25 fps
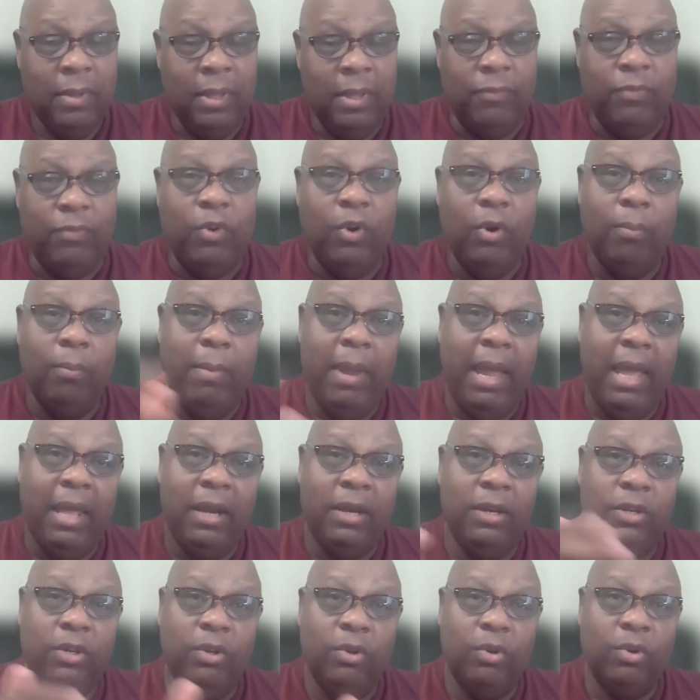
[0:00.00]
If you're a
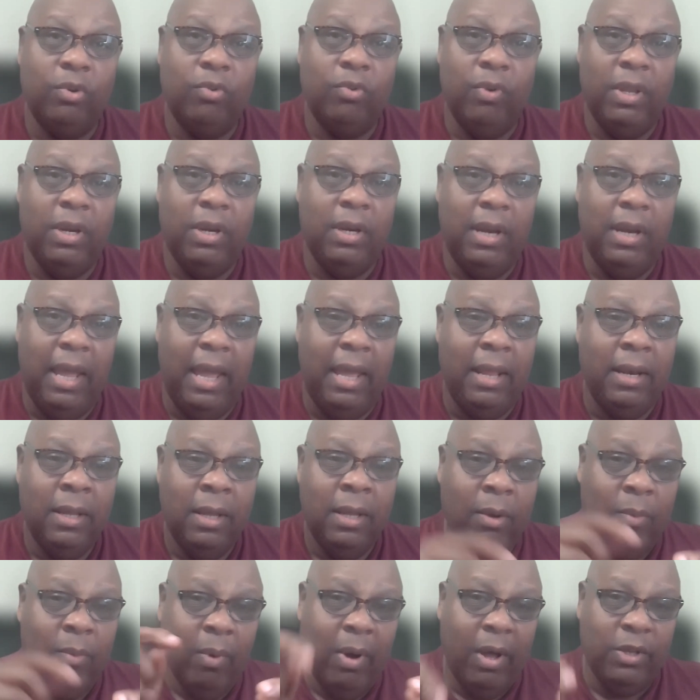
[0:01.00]
man and you agree to that,
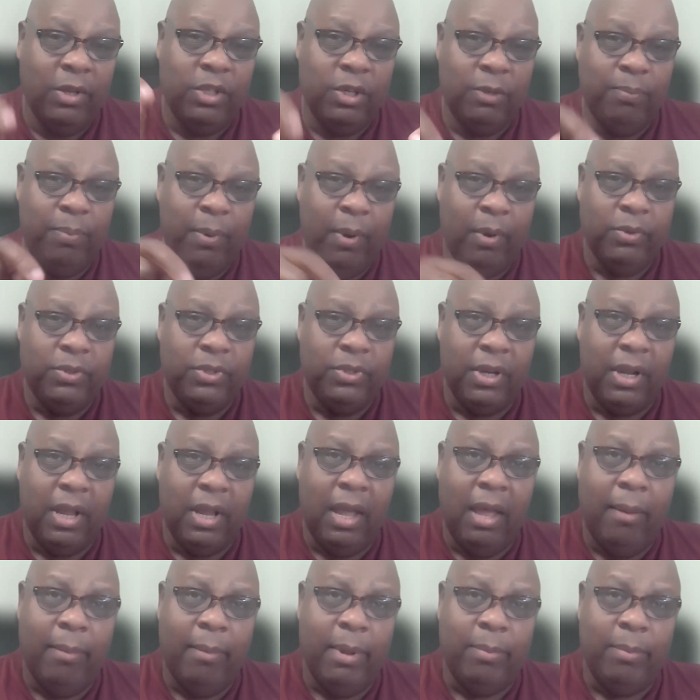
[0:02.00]
why don't you post a
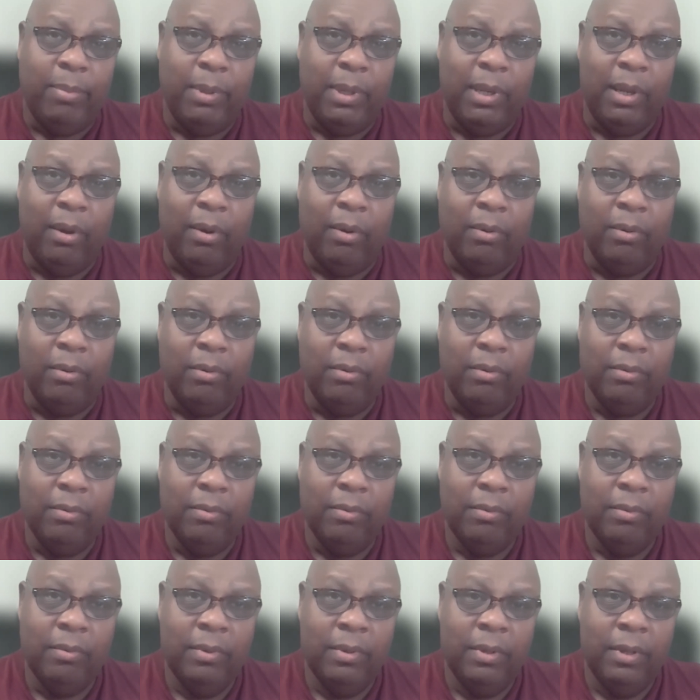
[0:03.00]
comment below?
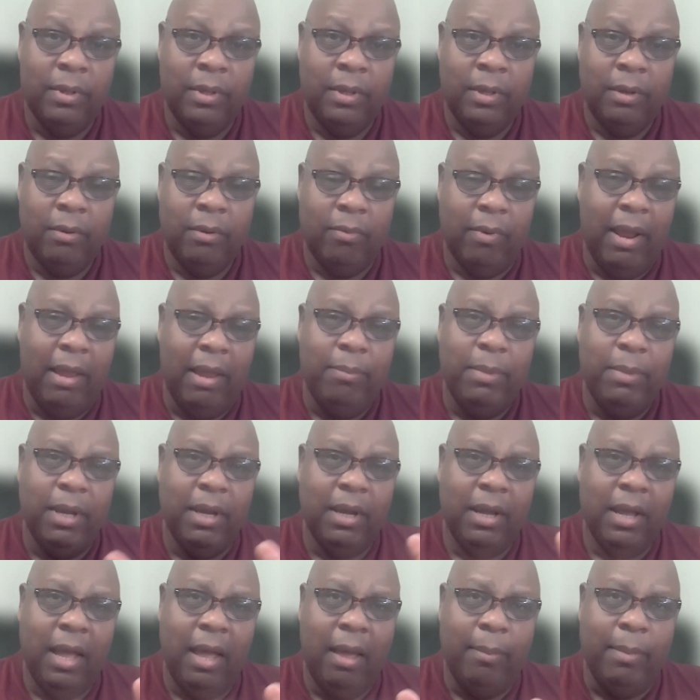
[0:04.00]
Write me
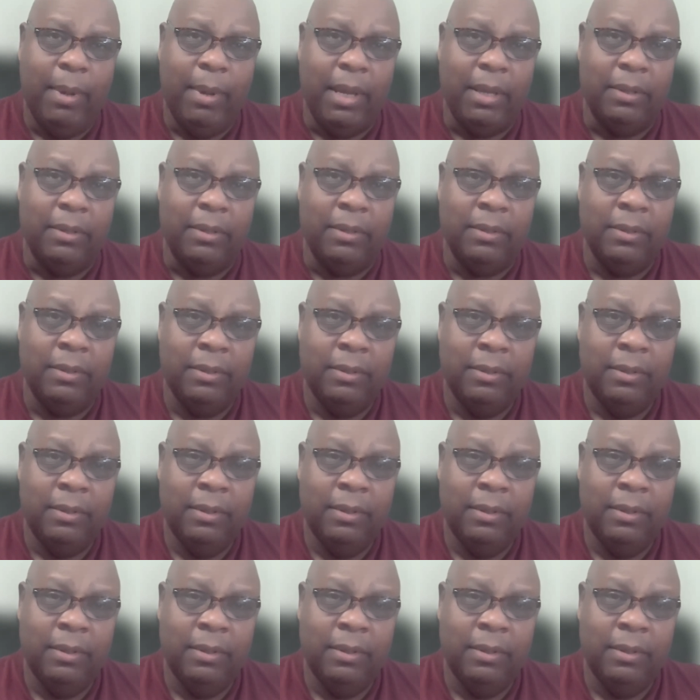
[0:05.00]
a comment.